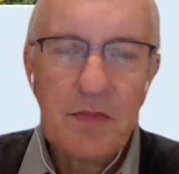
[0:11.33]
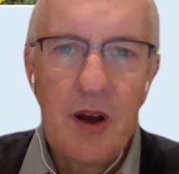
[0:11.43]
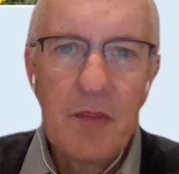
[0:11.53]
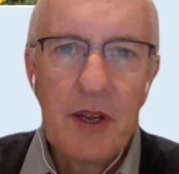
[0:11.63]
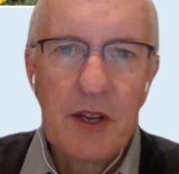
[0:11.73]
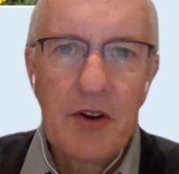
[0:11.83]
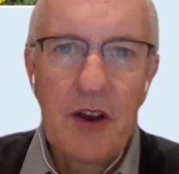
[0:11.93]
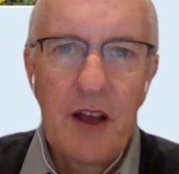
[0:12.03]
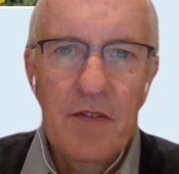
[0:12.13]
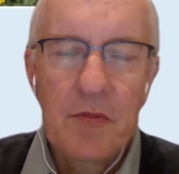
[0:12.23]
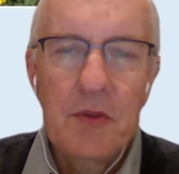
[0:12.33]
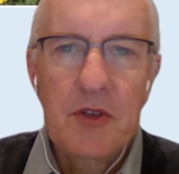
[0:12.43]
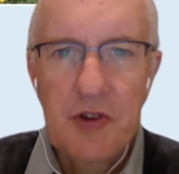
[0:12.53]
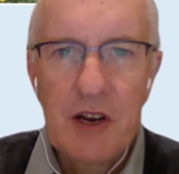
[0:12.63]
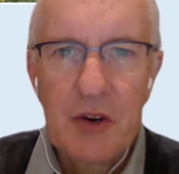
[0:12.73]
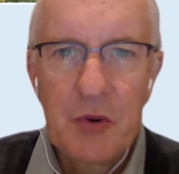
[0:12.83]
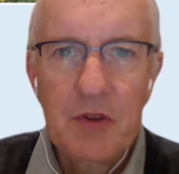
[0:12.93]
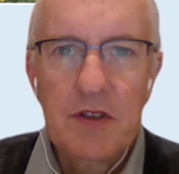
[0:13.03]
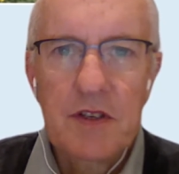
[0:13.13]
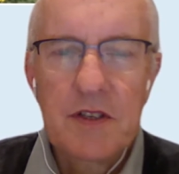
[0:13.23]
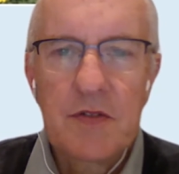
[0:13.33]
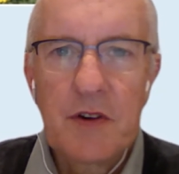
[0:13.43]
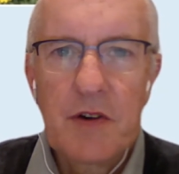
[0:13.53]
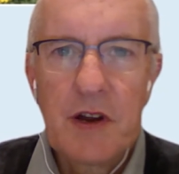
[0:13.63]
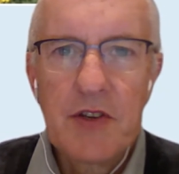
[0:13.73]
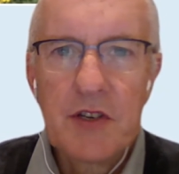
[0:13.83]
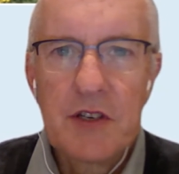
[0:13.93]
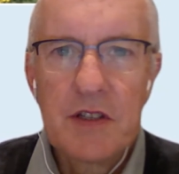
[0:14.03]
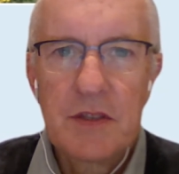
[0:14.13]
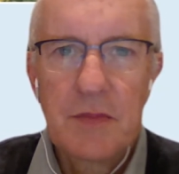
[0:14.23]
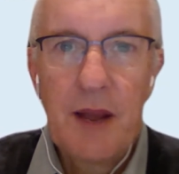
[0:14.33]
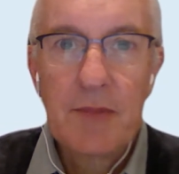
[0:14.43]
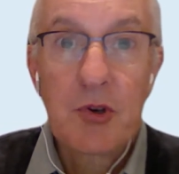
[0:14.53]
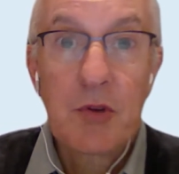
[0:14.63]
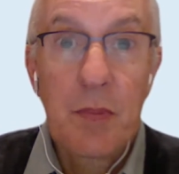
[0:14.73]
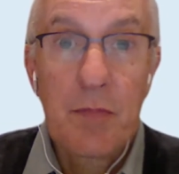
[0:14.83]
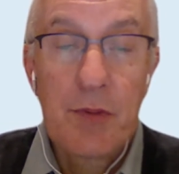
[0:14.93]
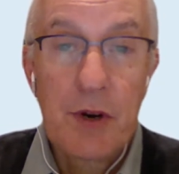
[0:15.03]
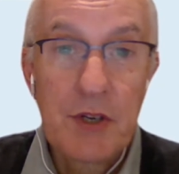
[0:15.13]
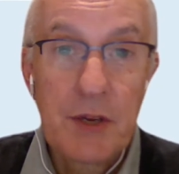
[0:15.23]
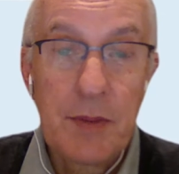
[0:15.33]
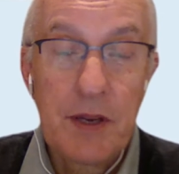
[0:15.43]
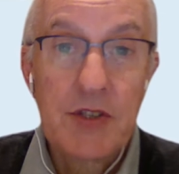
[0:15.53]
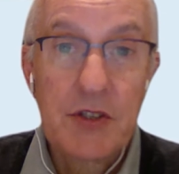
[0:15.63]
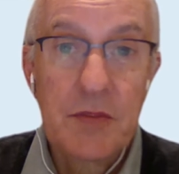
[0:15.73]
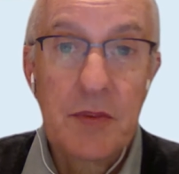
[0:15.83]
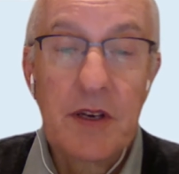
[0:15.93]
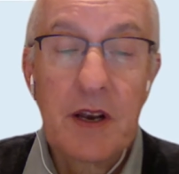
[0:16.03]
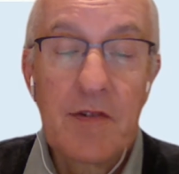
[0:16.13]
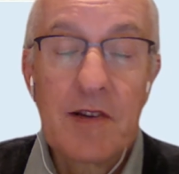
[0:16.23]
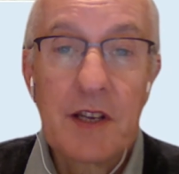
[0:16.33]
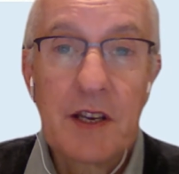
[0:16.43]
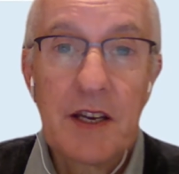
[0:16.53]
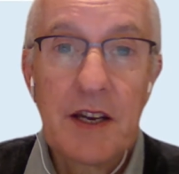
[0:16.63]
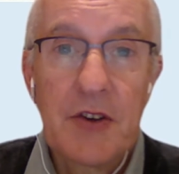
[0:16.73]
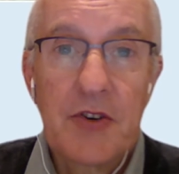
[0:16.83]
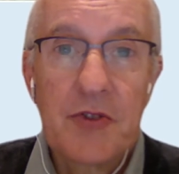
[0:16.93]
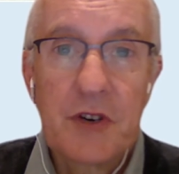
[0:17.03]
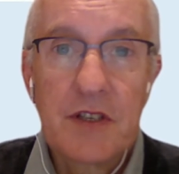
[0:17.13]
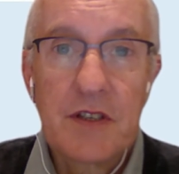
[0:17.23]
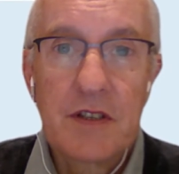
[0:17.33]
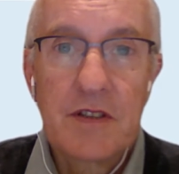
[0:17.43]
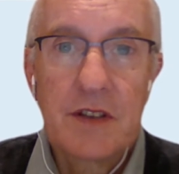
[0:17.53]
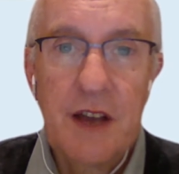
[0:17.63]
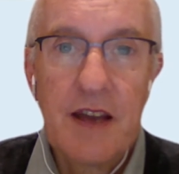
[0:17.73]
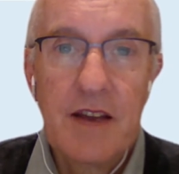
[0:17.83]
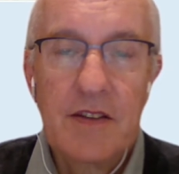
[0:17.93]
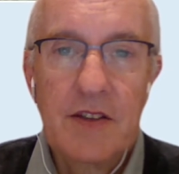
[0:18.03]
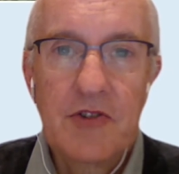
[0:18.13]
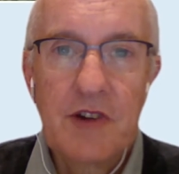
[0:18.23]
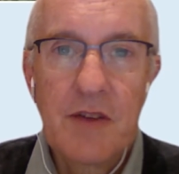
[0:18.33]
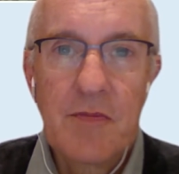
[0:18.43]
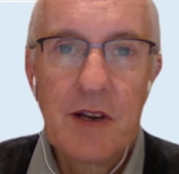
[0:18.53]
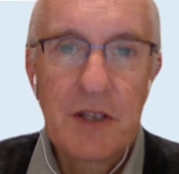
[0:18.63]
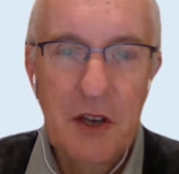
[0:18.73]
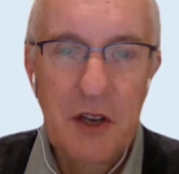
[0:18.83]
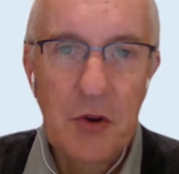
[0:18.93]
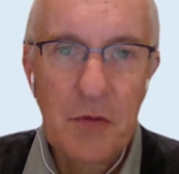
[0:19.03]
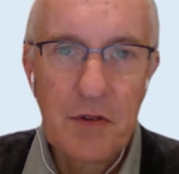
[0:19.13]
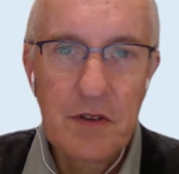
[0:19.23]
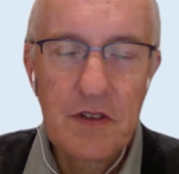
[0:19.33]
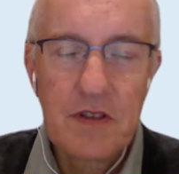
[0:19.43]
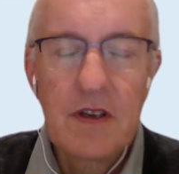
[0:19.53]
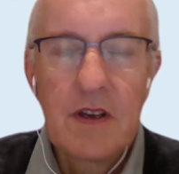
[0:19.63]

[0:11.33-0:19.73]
I'm Nick Goddard from the Australian Oilseeds Federation, and it's my absolute pleasure to be delivering the keynote address today at the Australian Brassica conference.